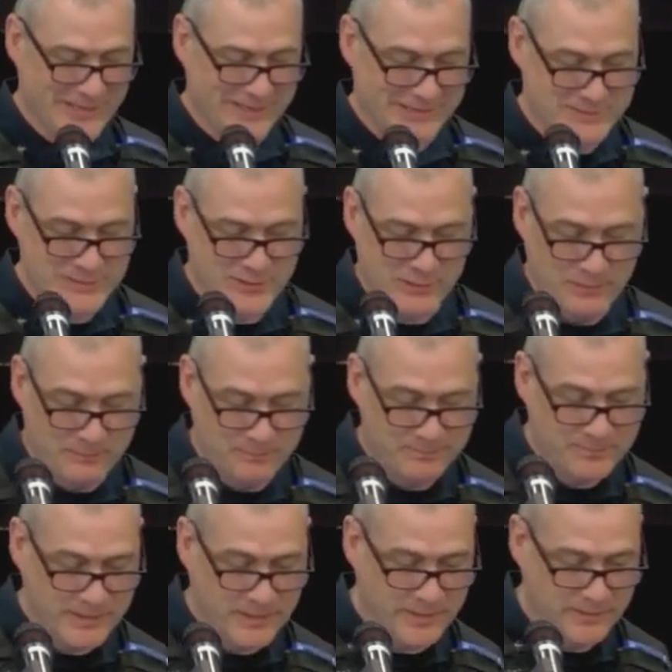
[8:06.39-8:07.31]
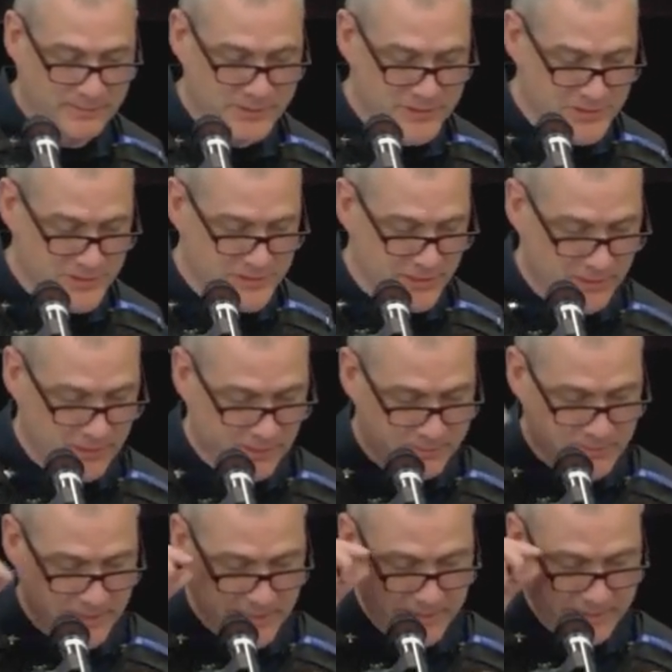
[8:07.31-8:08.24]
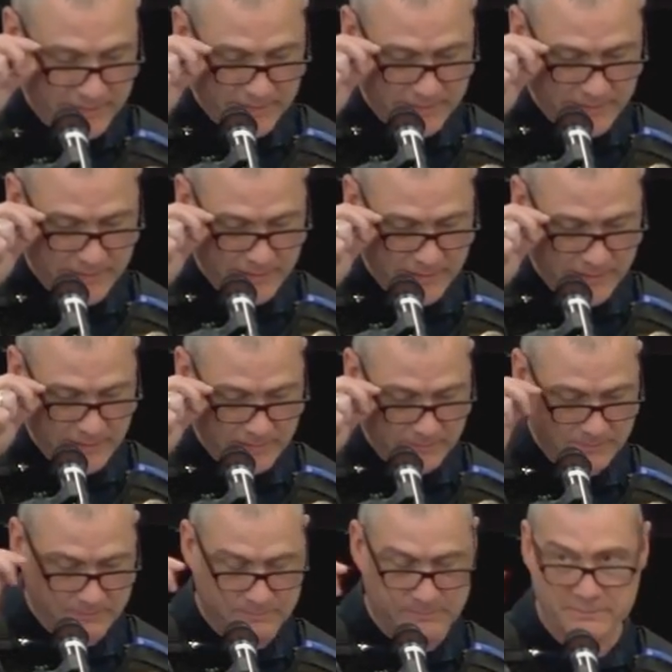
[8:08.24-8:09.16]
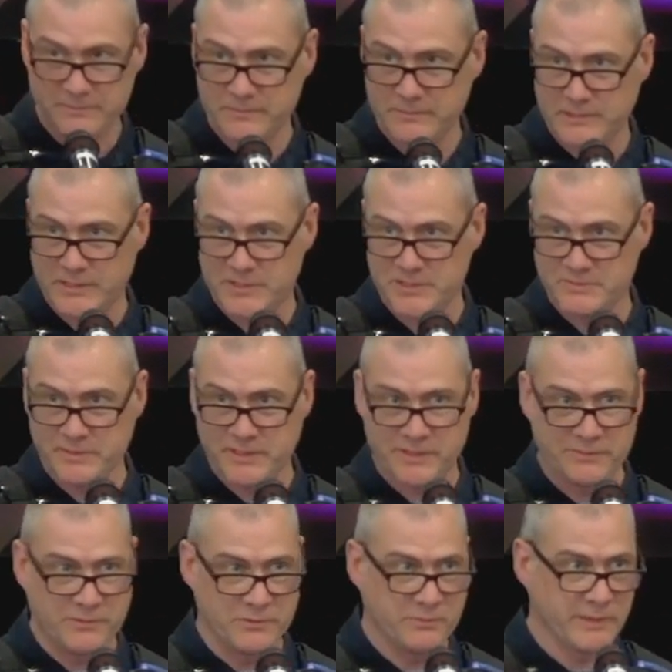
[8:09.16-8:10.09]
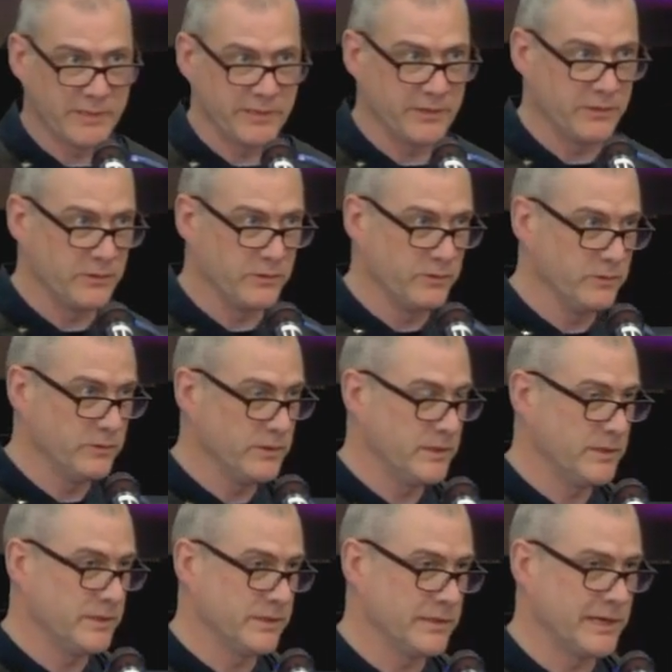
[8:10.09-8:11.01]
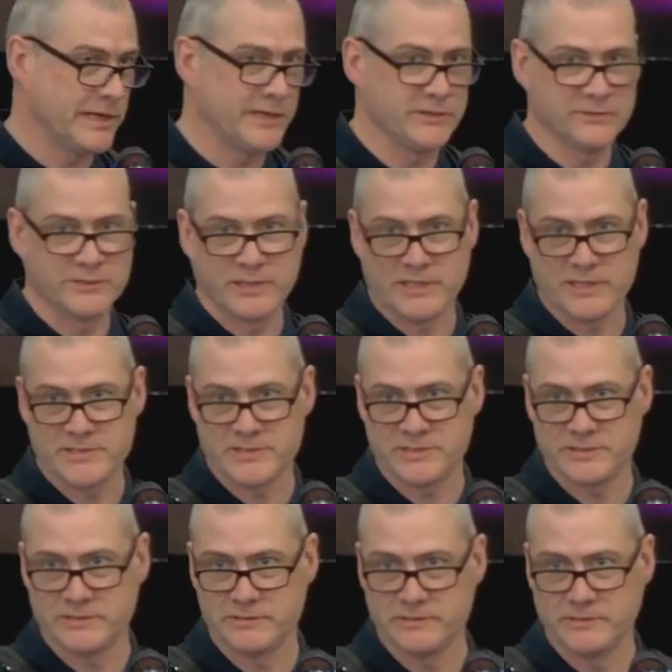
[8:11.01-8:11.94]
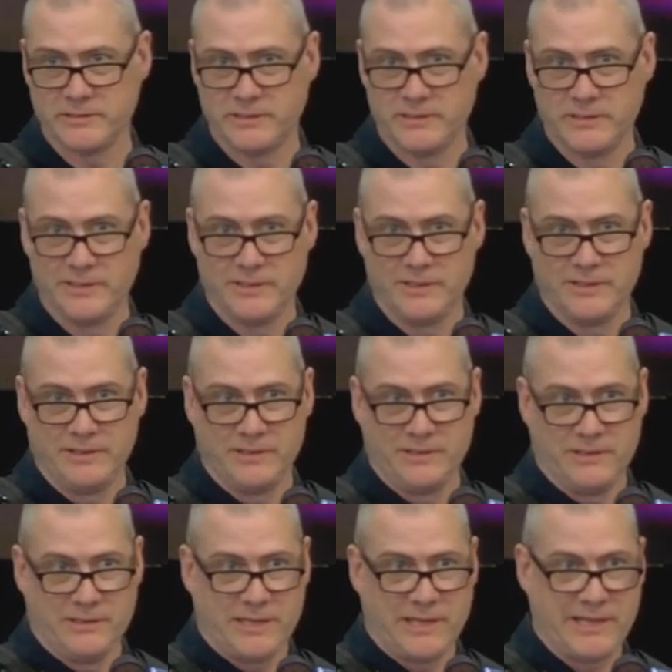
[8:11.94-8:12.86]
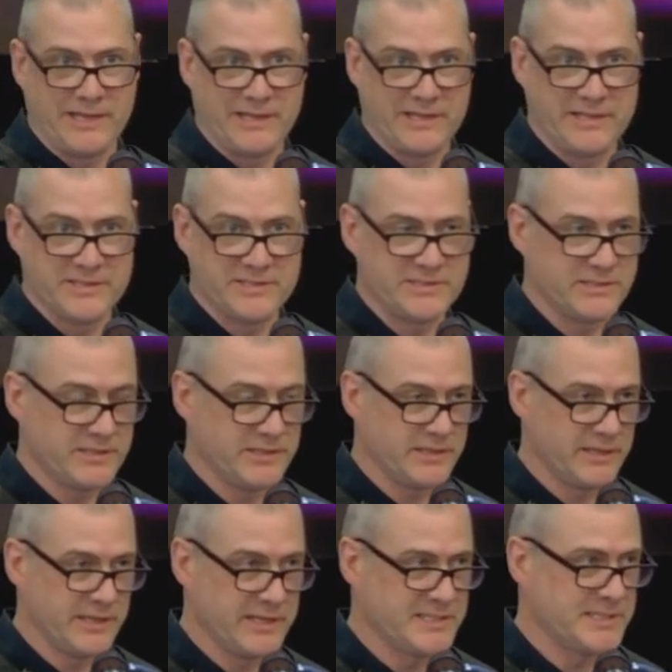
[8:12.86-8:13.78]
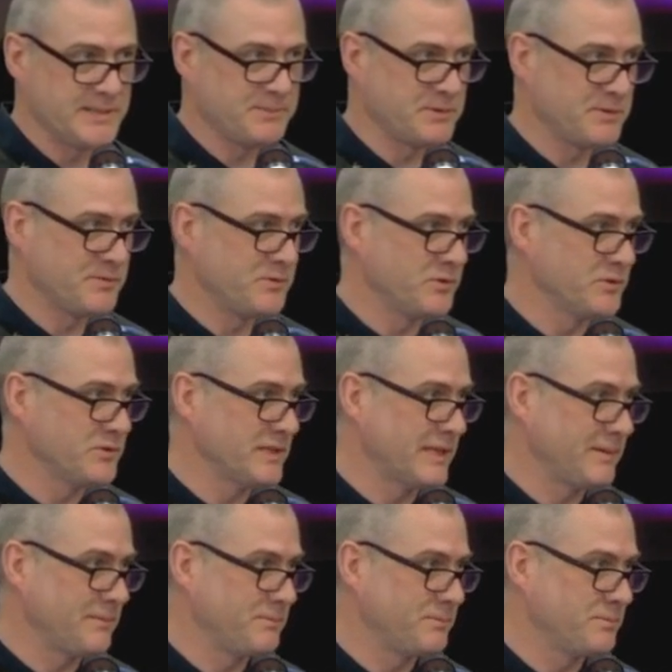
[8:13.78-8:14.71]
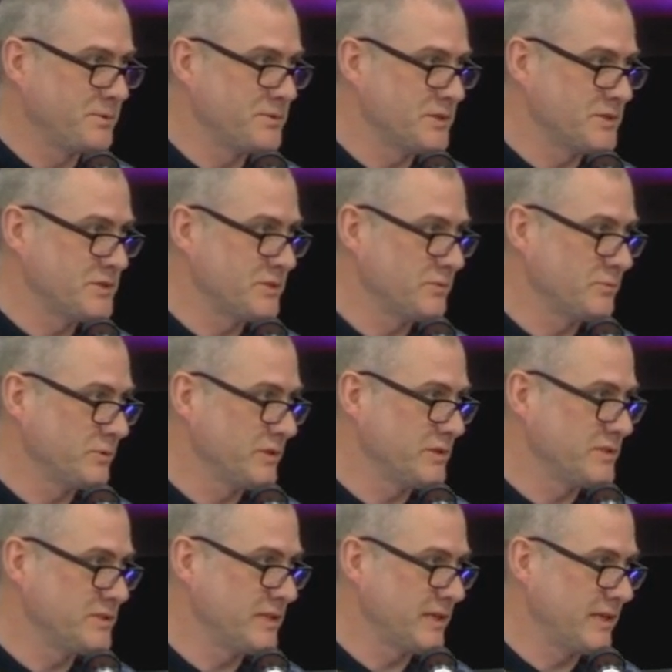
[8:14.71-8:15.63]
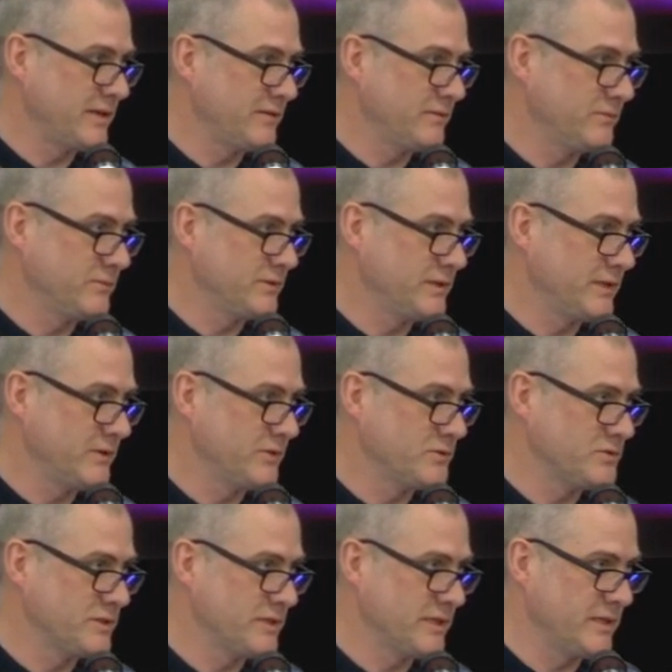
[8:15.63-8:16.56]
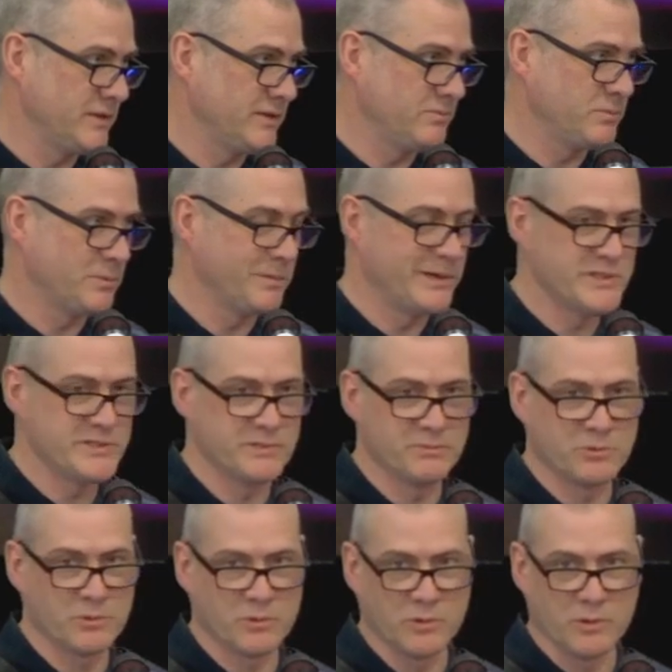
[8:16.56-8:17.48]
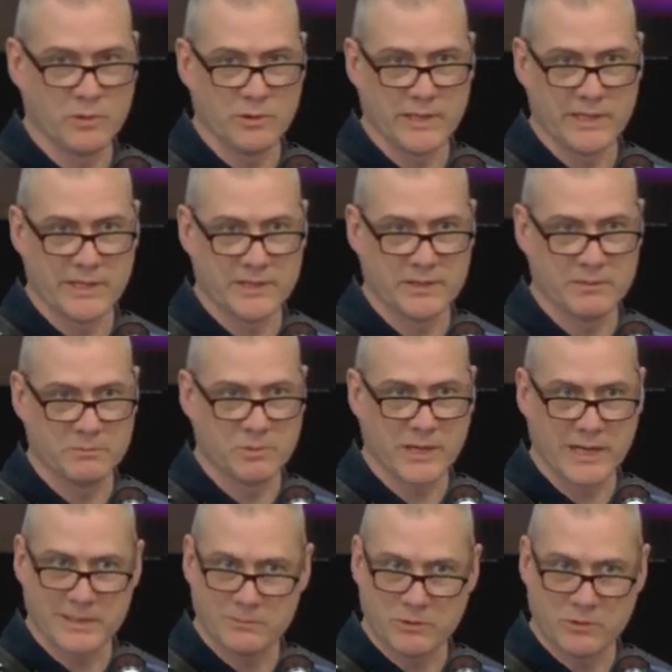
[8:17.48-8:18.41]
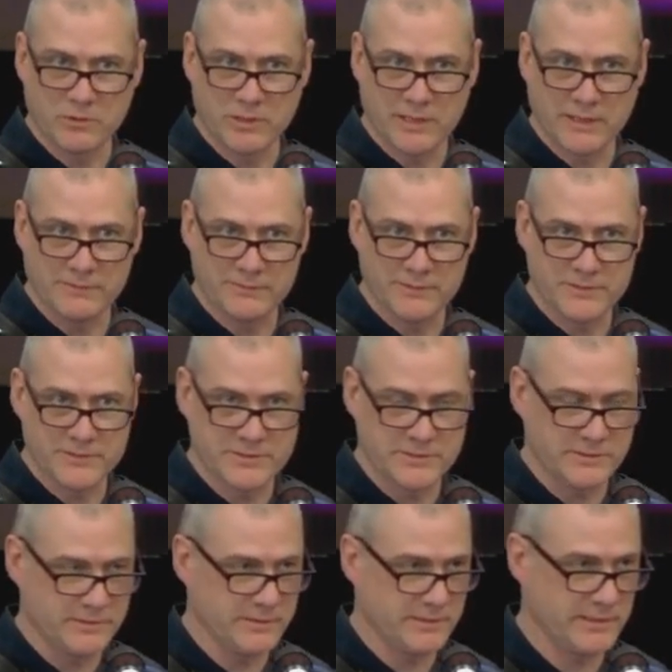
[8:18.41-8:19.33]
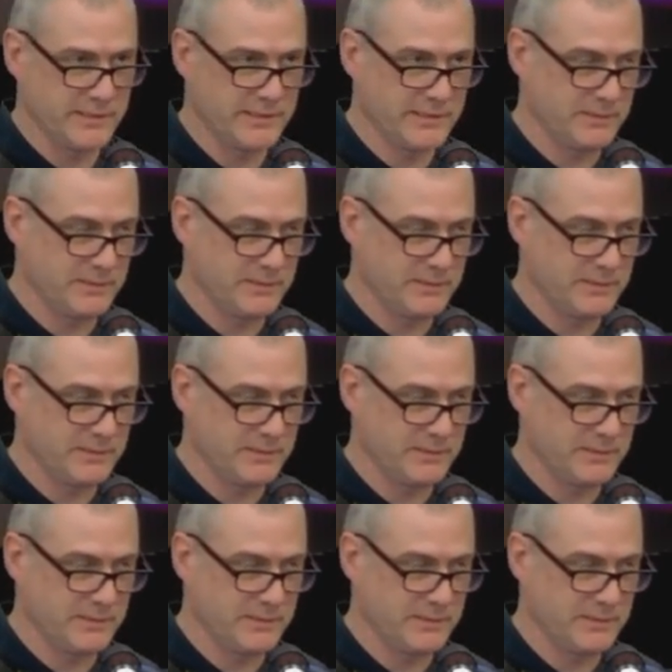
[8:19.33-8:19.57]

Okay, so Vision Center update. As many of you might know, Kyle Dawson has accepted a full-time position with the state, with DOC, probation and parole, out of the Brattleboro office.